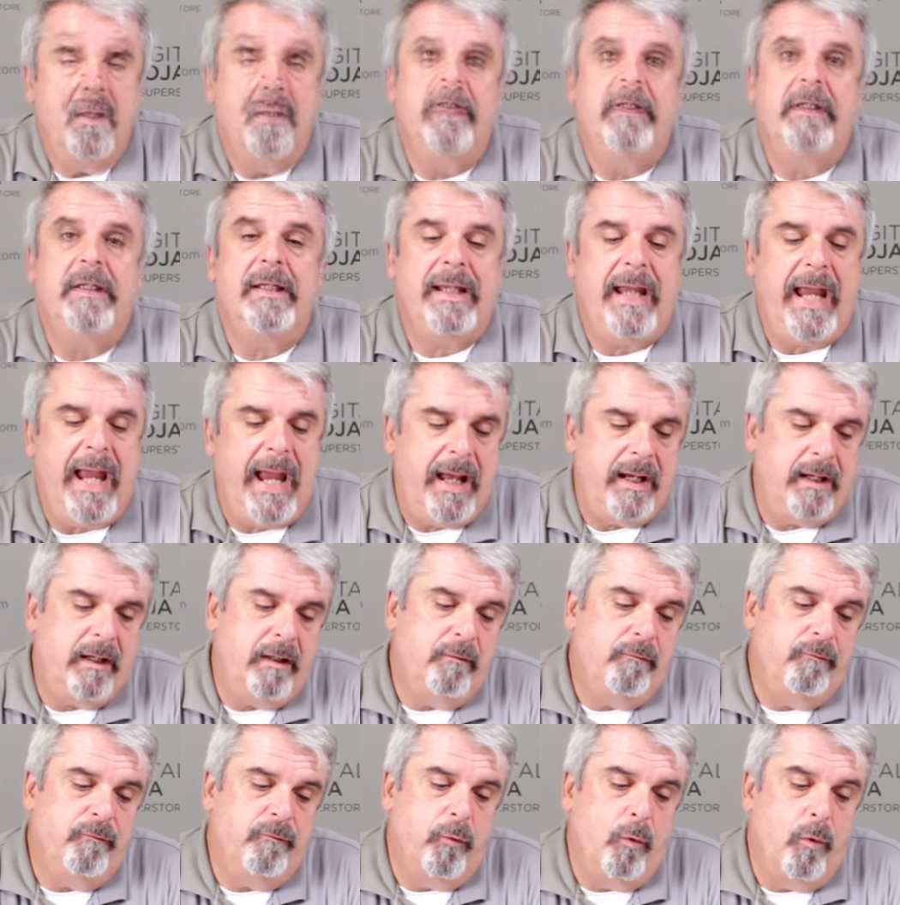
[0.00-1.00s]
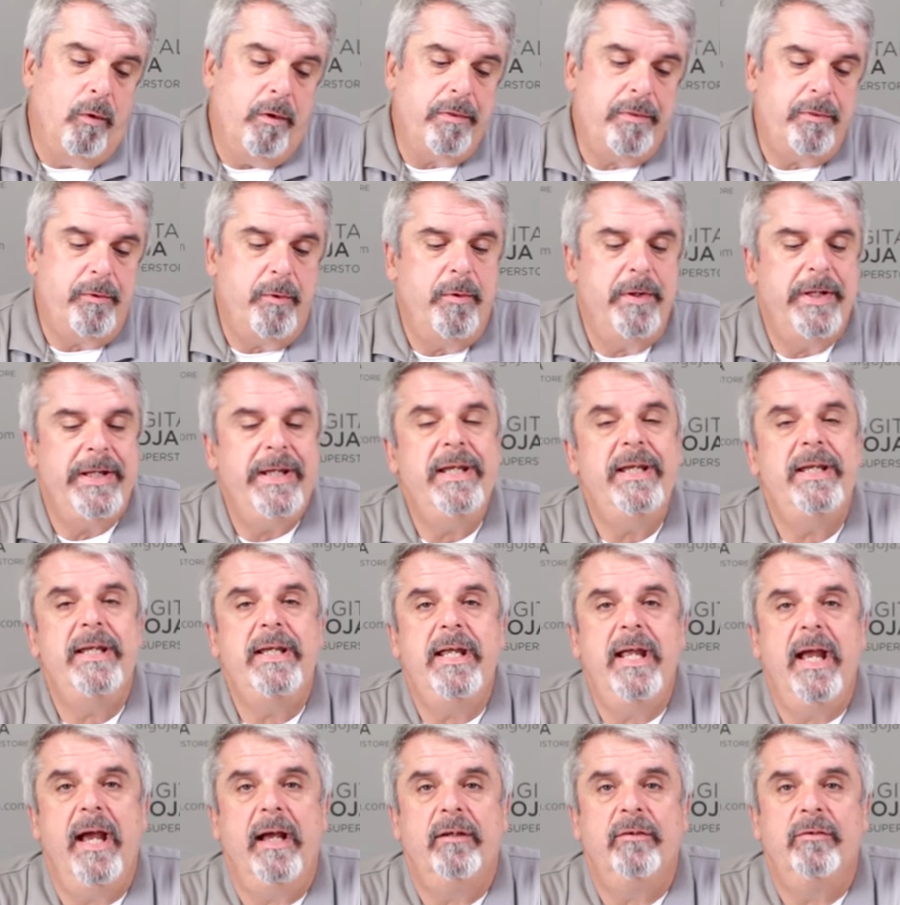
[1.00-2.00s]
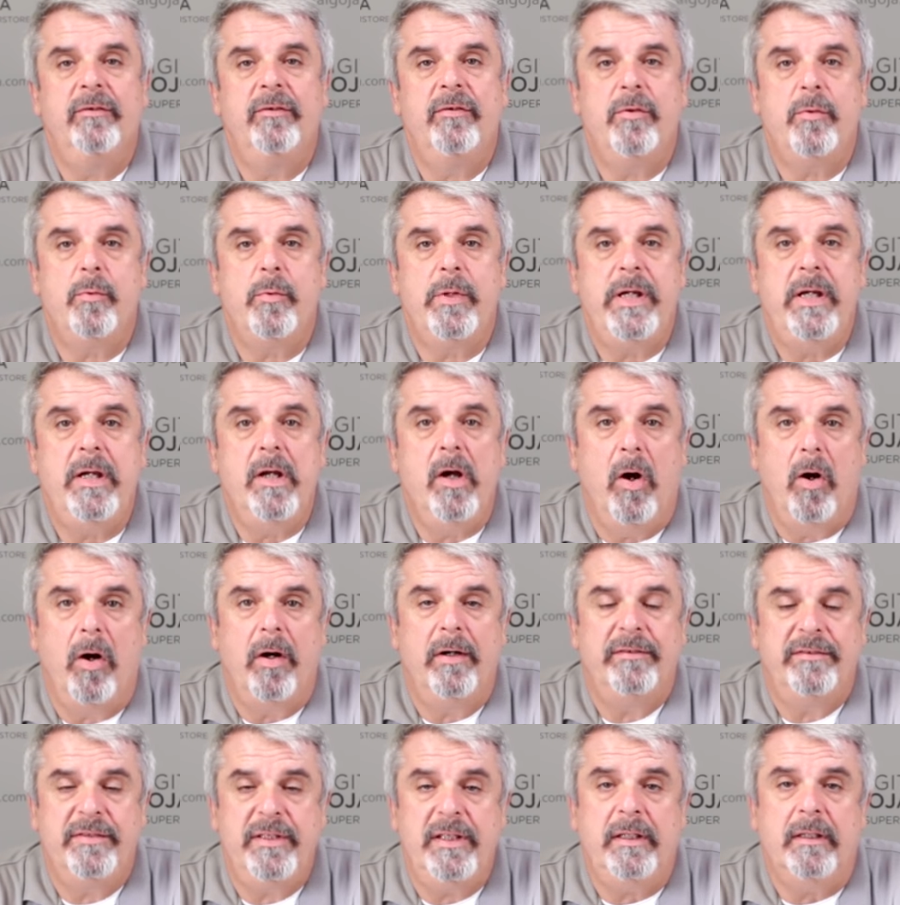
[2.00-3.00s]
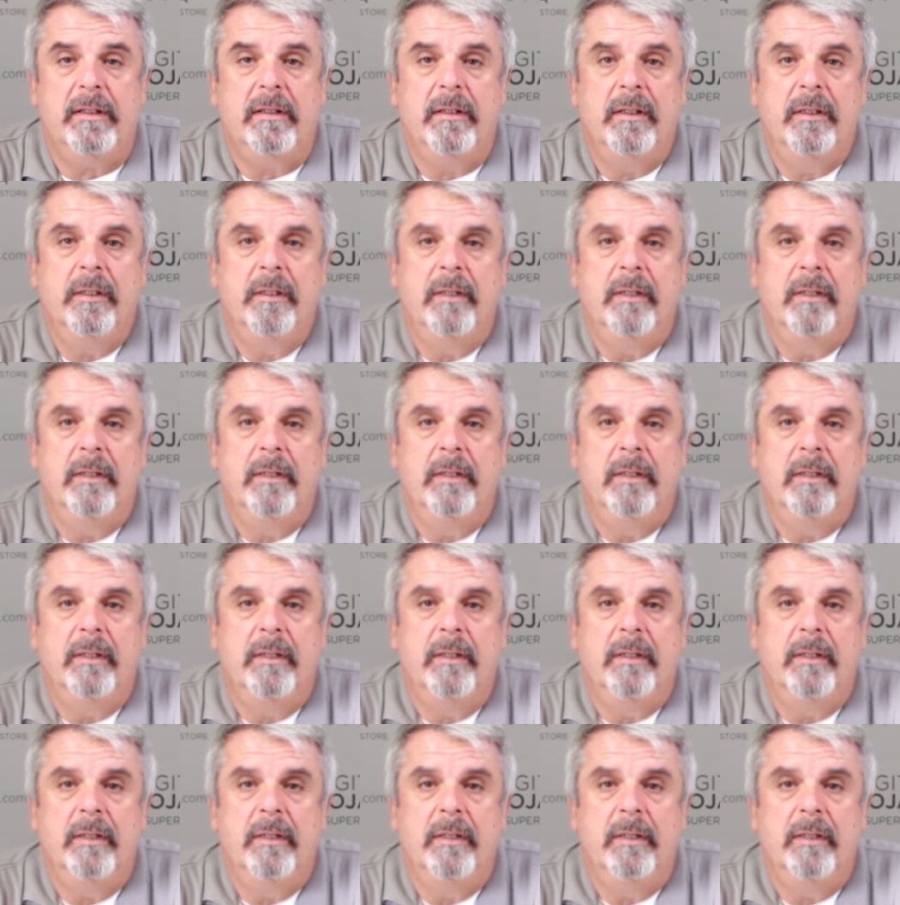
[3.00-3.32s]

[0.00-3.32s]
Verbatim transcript: the Canon 430EX III-RT.